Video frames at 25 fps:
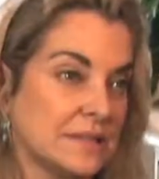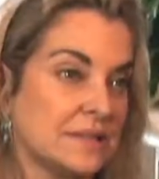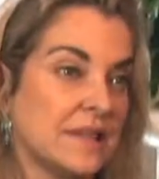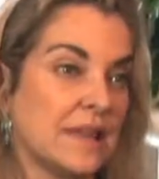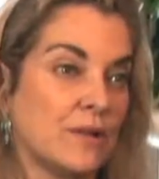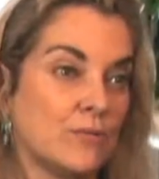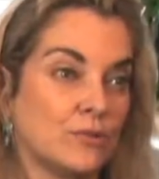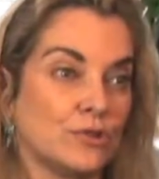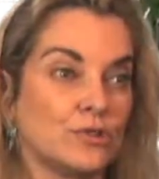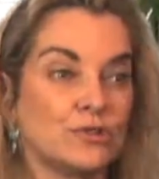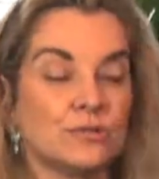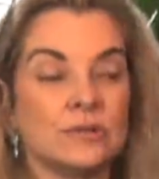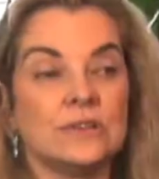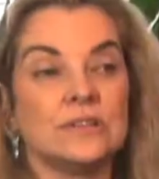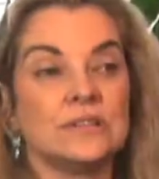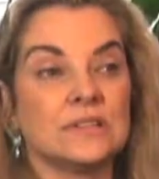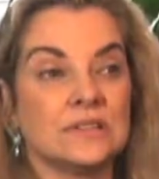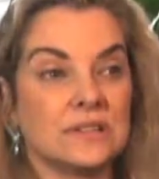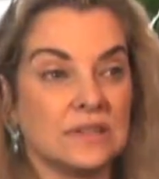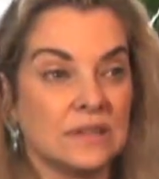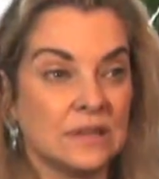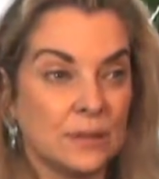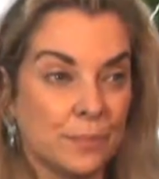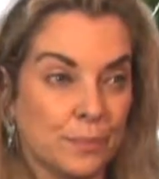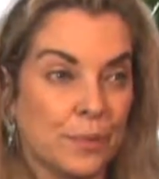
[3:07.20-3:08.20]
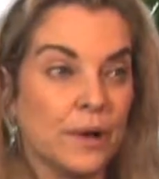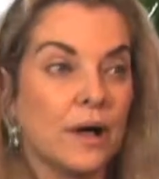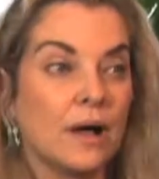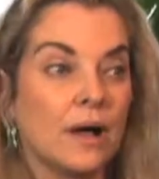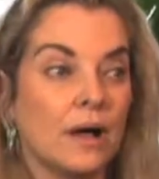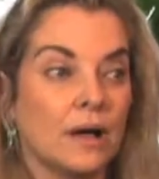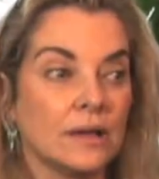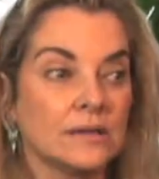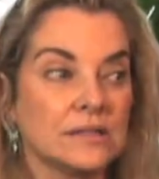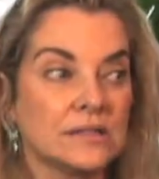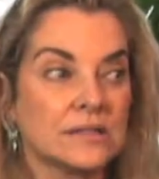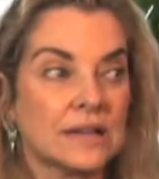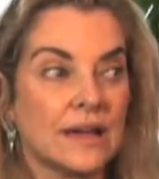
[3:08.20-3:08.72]
as they were treated in the
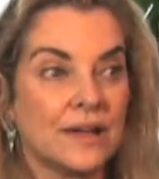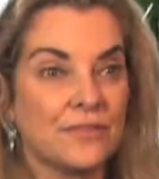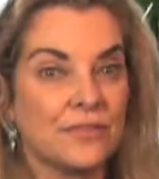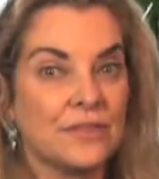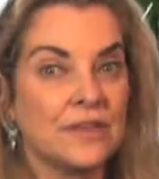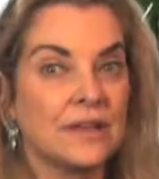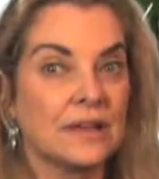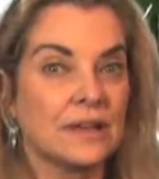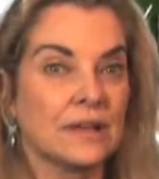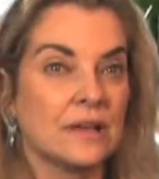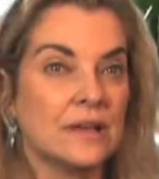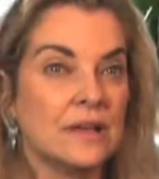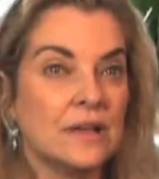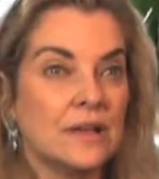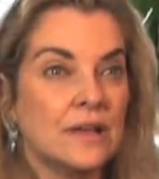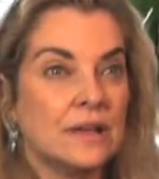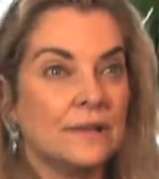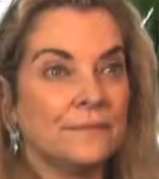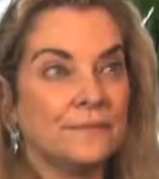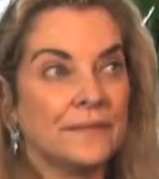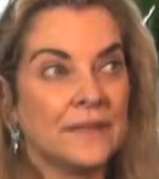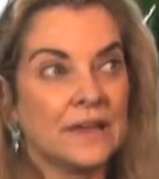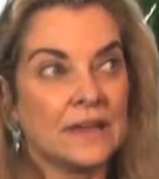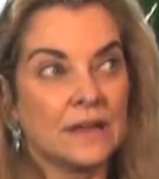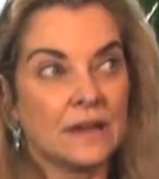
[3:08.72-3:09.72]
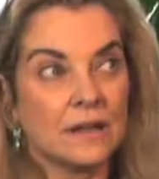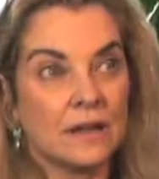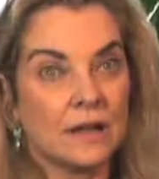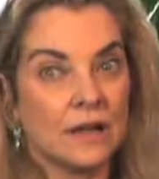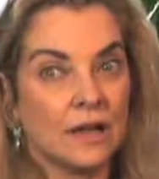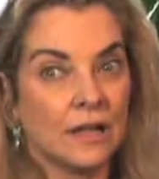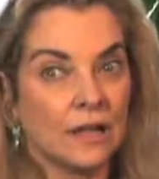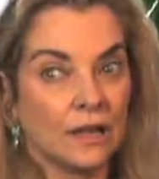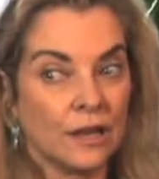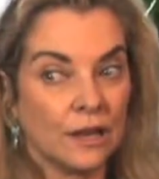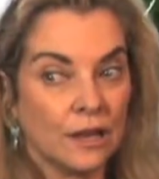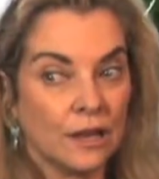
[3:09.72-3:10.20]
past, I think that a